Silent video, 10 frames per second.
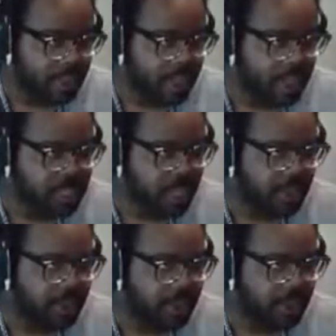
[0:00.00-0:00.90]
King
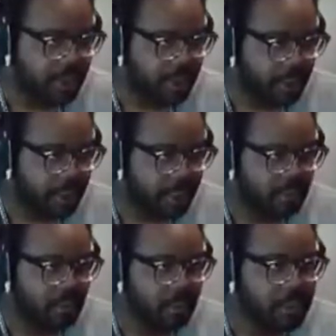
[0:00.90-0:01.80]
Zing,
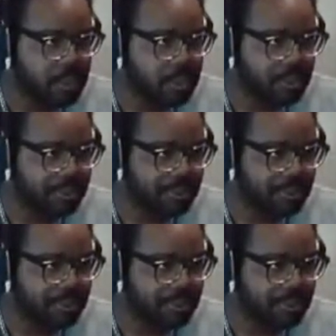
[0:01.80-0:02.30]
whoops,